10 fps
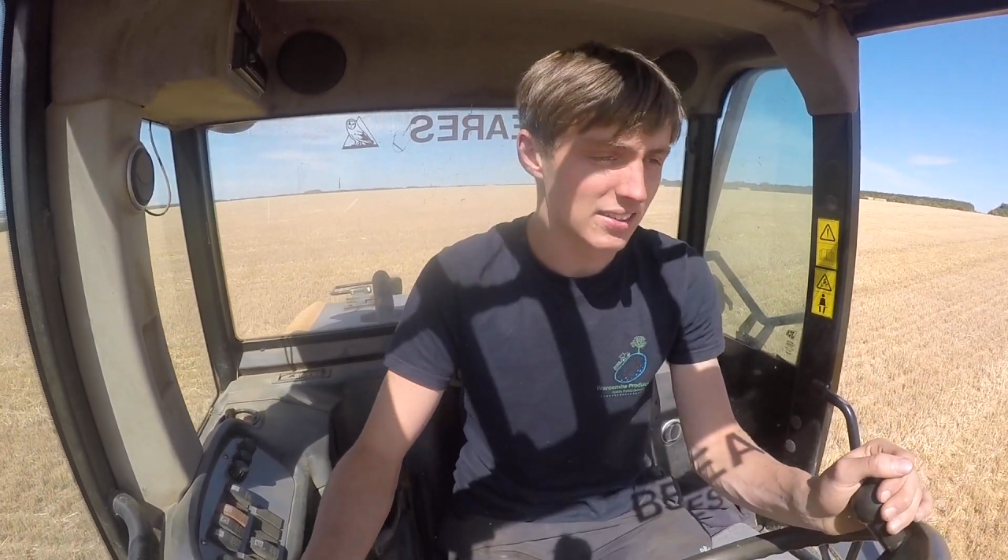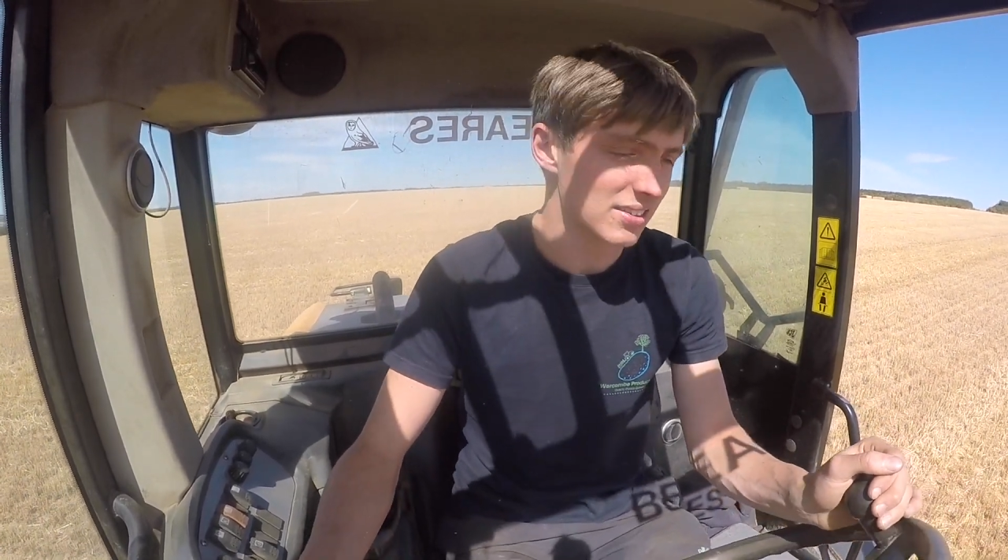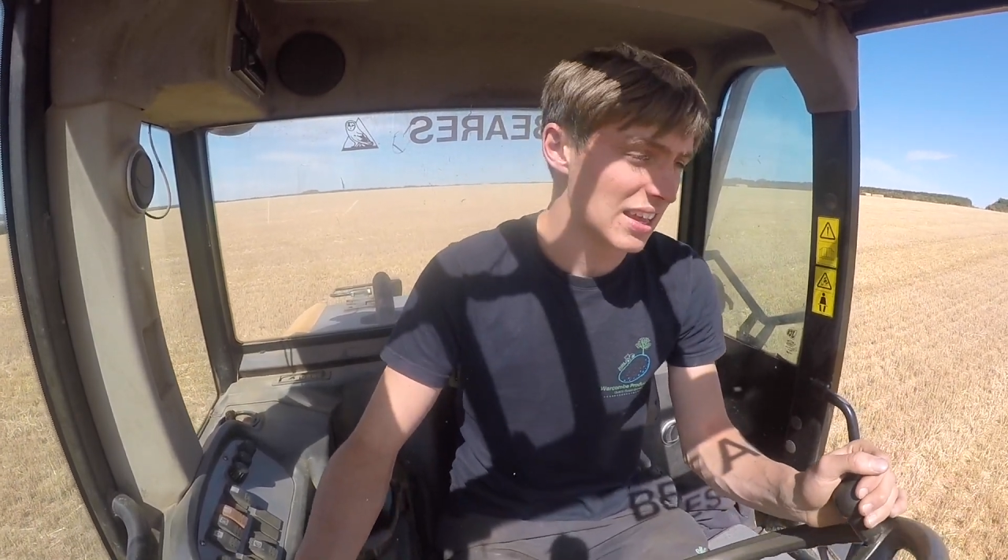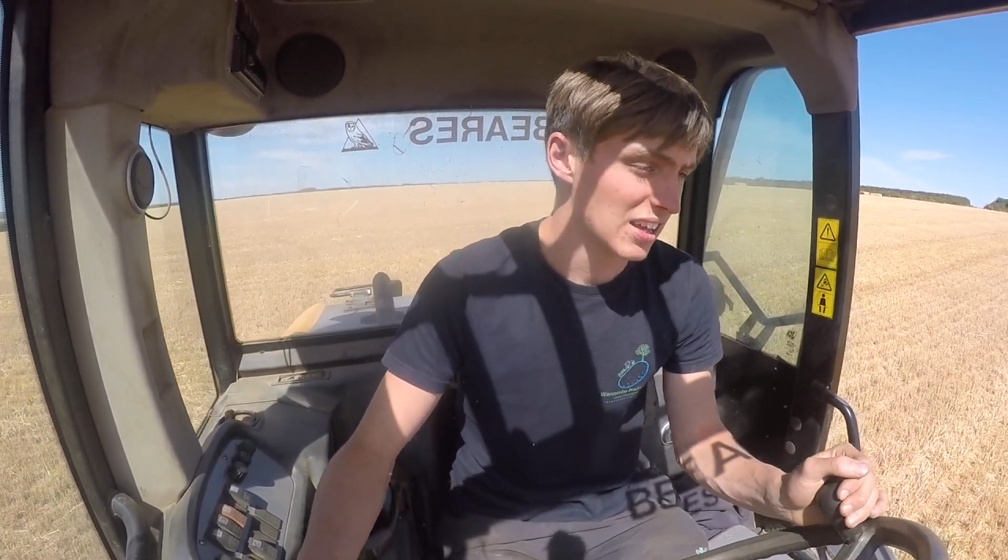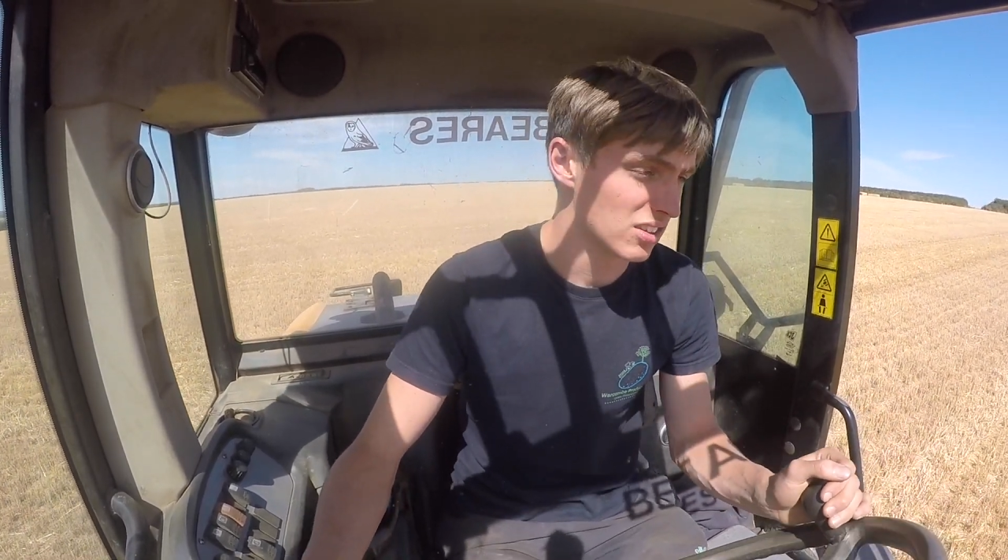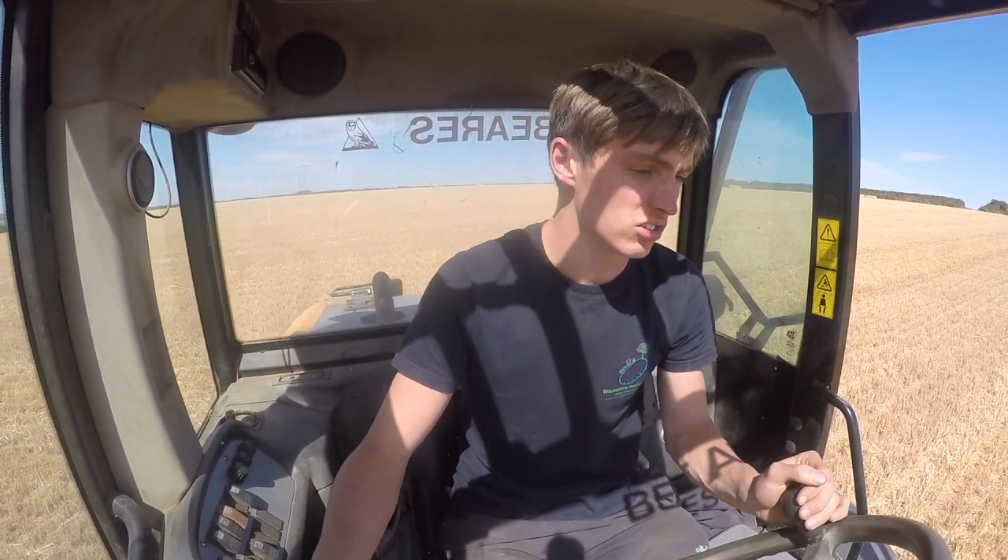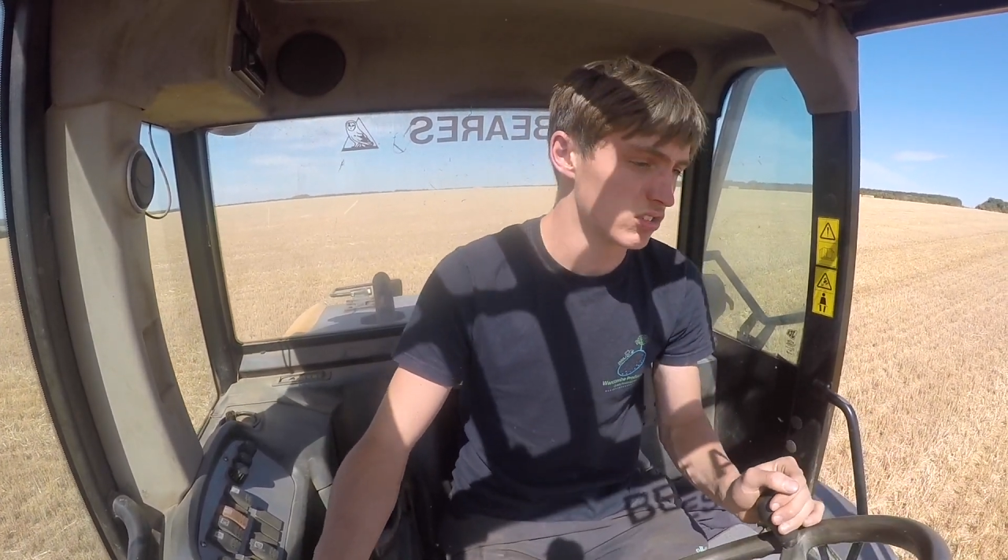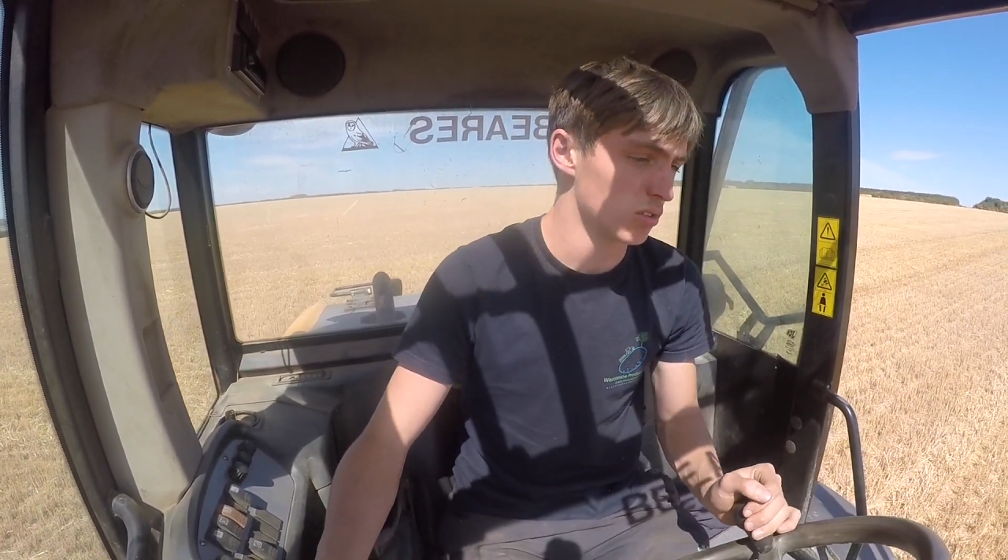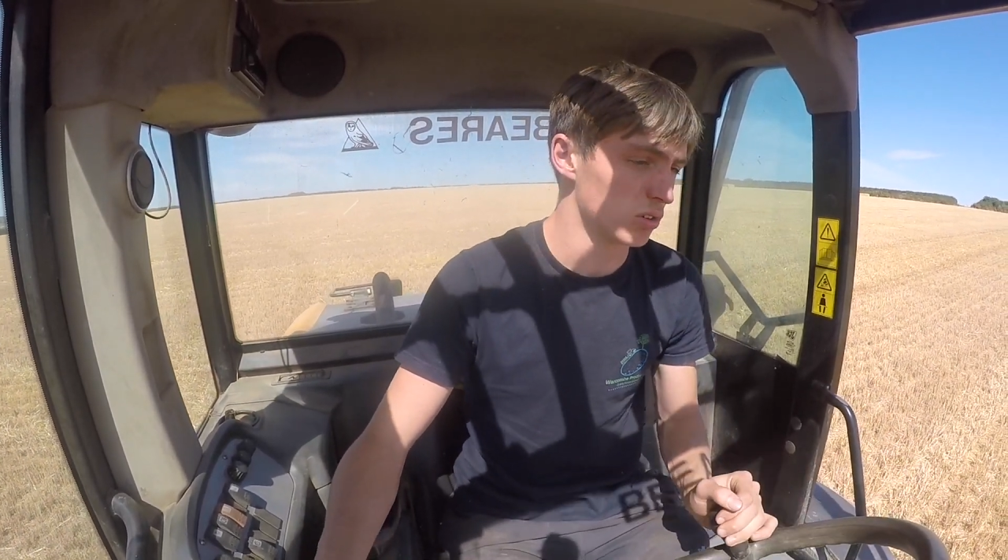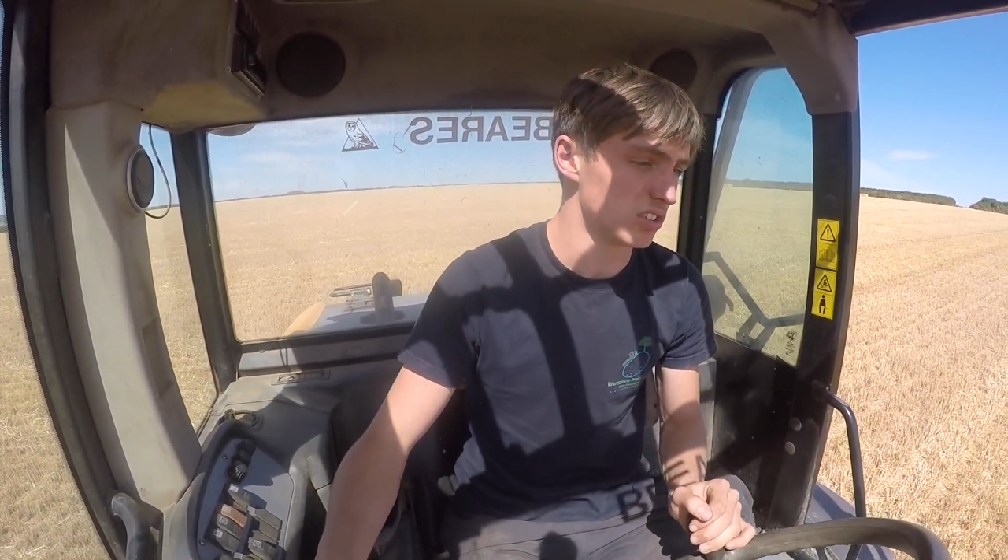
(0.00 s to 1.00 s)
to stay in the
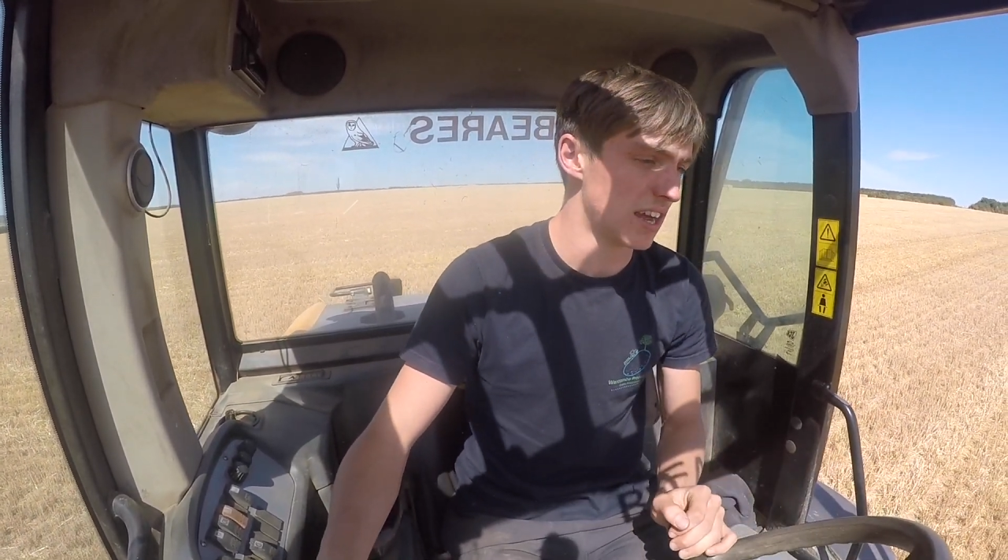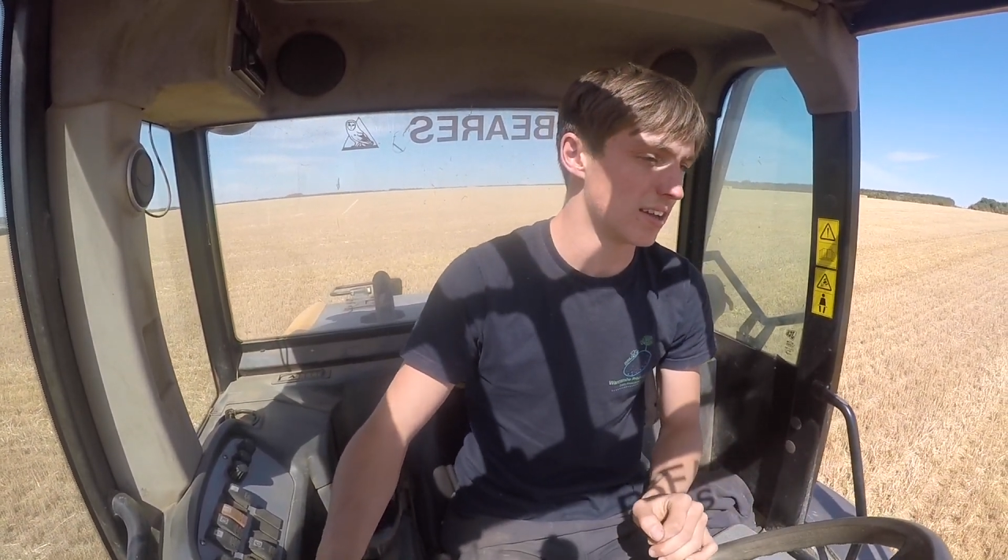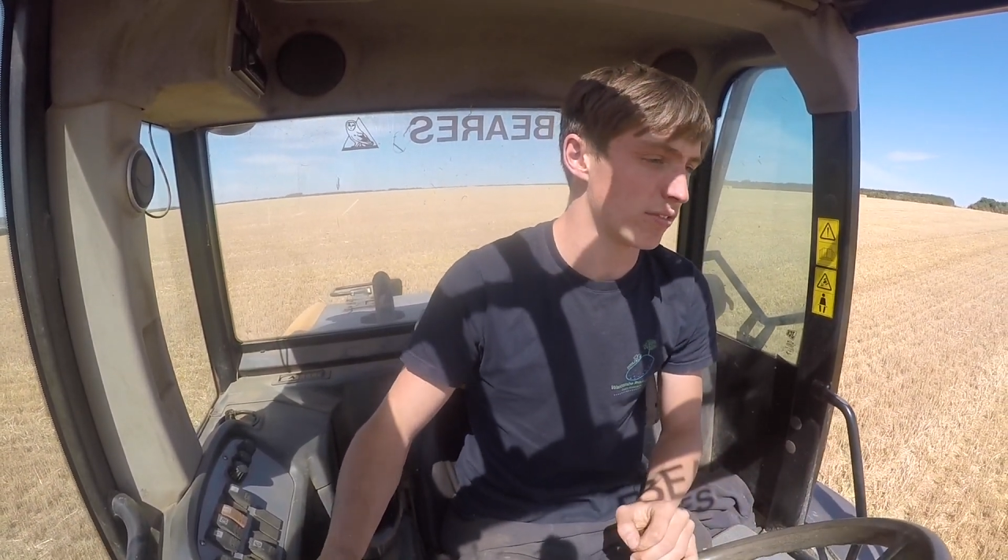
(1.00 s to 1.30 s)
straw shed